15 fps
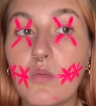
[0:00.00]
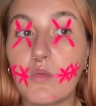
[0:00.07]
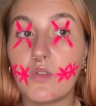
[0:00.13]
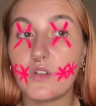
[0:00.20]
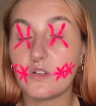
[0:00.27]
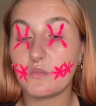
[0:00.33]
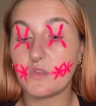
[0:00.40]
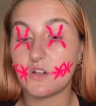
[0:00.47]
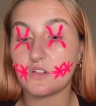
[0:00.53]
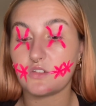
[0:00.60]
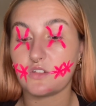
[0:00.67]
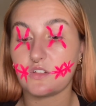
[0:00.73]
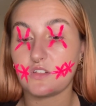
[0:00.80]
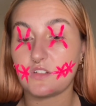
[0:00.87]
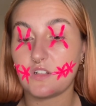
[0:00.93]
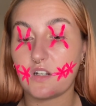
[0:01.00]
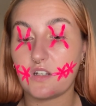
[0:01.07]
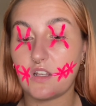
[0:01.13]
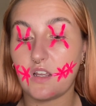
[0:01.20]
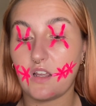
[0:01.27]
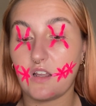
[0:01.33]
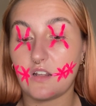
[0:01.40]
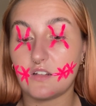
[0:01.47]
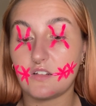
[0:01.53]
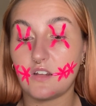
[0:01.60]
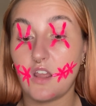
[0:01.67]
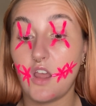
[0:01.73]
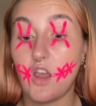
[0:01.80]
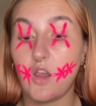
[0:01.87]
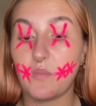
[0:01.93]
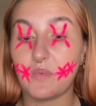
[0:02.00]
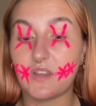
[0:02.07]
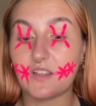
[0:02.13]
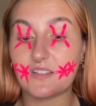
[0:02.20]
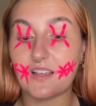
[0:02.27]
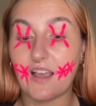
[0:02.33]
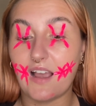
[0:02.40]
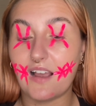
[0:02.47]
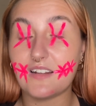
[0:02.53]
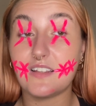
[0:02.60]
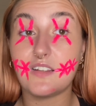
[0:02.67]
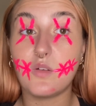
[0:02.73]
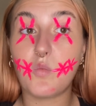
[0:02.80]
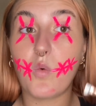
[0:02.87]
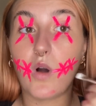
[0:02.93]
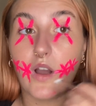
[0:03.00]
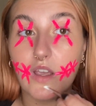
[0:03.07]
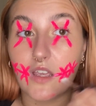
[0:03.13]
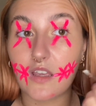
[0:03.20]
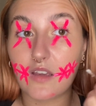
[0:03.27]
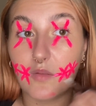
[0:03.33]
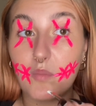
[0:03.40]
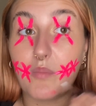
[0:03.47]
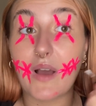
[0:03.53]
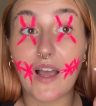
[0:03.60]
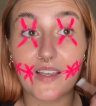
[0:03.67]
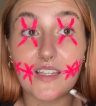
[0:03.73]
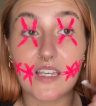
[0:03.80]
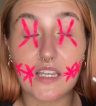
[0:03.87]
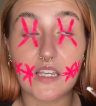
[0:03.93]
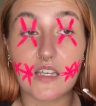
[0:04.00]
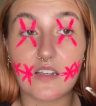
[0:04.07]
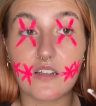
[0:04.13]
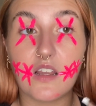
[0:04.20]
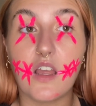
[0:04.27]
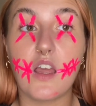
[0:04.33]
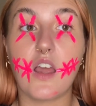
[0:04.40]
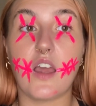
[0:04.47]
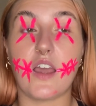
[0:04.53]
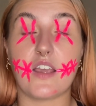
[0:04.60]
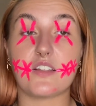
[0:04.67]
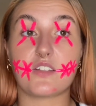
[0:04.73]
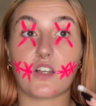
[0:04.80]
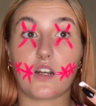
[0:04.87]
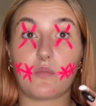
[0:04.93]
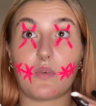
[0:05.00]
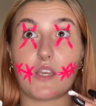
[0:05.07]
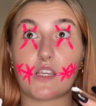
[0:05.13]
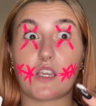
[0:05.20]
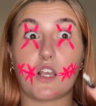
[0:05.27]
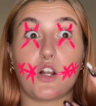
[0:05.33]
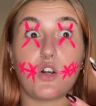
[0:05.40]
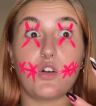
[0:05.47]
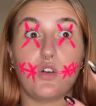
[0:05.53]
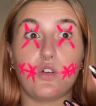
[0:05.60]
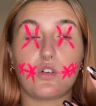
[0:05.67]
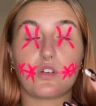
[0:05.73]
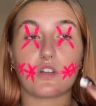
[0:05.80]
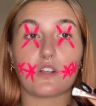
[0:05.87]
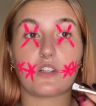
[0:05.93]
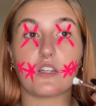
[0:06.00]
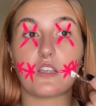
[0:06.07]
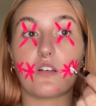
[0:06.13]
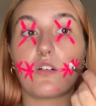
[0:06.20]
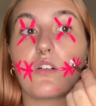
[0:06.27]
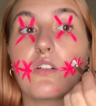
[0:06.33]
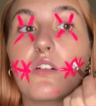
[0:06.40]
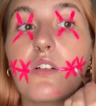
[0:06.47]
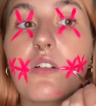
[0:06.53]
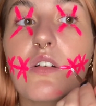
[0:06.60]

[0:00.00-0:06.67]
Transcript: with a much steadier hand, because adding the white back in is going to make it look neon.